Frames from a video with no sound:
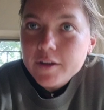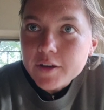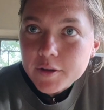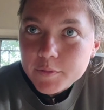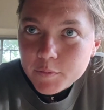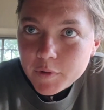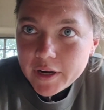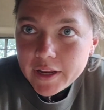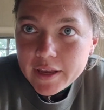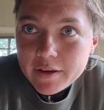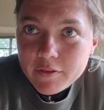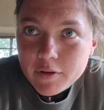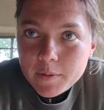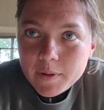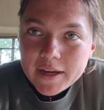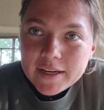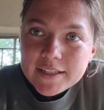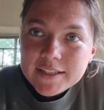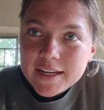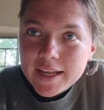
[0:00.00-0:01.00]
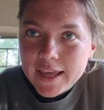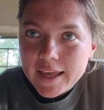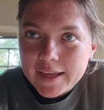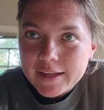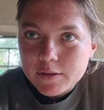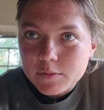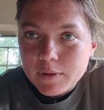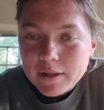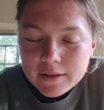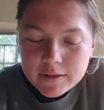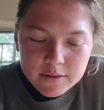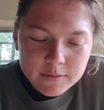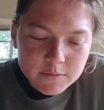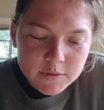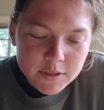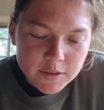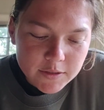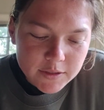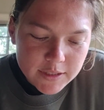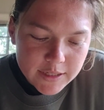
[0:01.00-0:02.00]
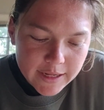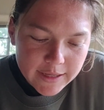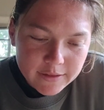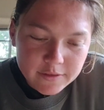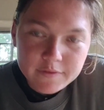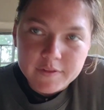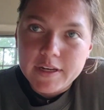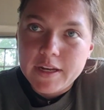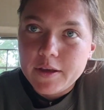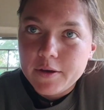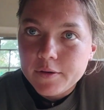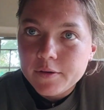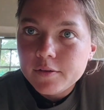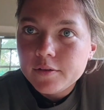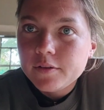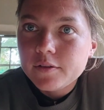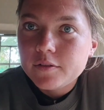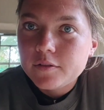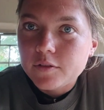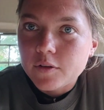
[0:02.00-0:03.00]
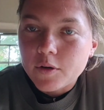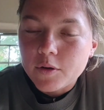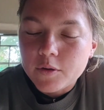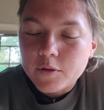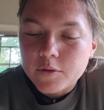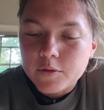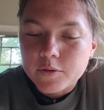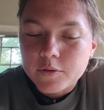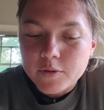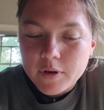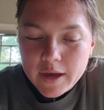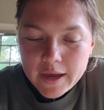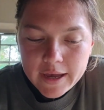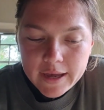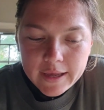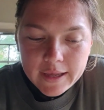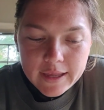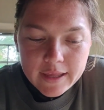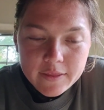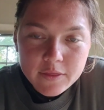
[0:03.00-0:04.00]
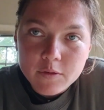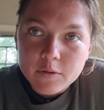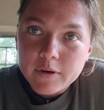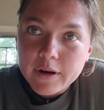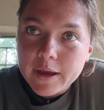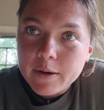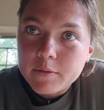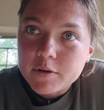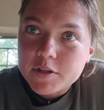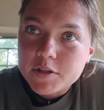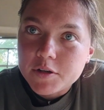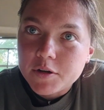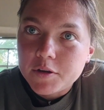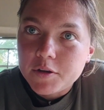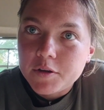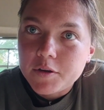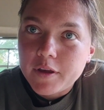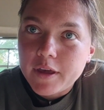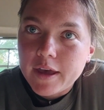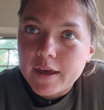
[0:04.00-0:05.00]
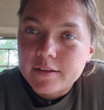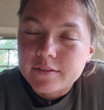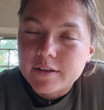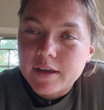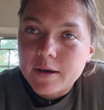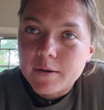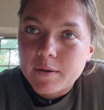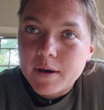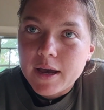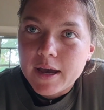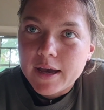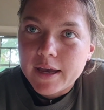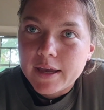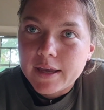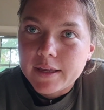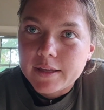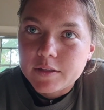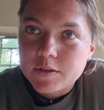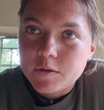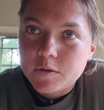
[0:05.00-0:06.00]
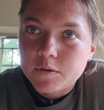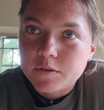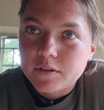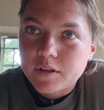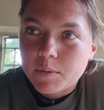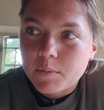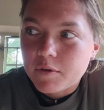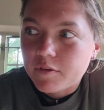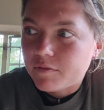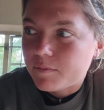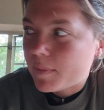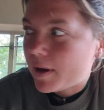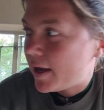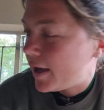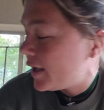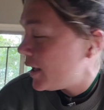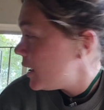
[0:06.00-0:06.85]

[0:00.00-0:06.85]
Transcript: Good morning everyone and welcome to today's video. So I thought I would show you guys how I do some of my